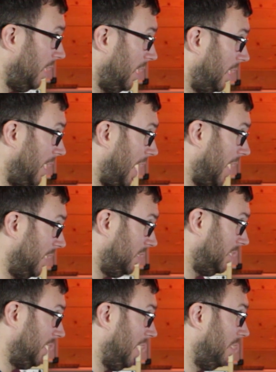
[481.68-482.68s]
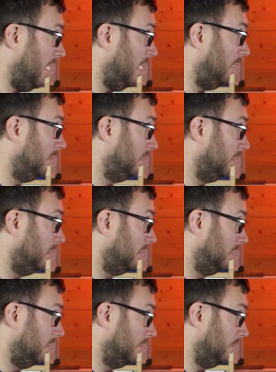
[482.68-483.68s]
then layered together,
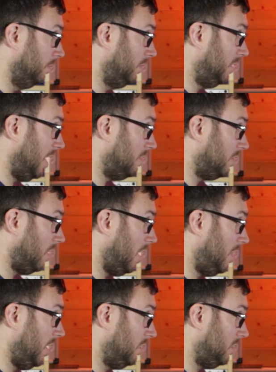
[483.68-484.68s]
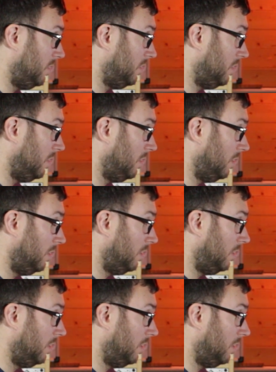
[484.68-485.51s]
sounds like this. So